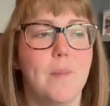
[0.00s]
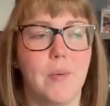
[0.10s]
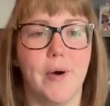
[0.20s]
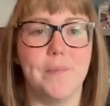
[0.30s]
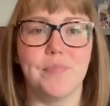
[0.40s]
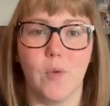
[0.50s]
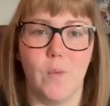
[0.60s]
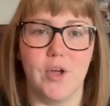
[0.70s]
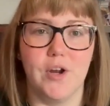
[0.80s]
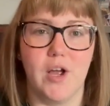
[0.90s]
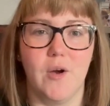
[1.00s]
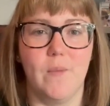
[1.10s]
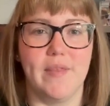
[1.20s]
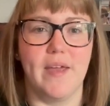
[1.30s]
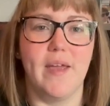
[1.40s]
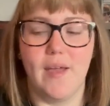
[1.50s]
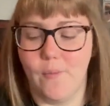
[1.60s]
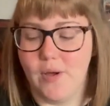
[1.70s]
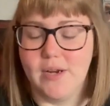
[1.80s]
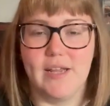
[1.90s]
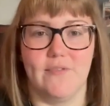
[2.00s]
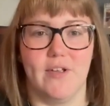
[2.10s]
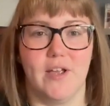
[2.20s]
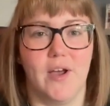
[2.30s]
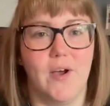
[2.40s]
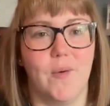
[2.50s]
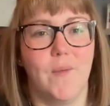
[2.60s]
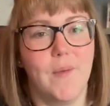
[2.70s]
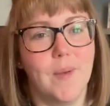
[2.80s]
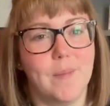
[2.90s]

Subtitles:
but we're going to go with it. We're going to give it a go.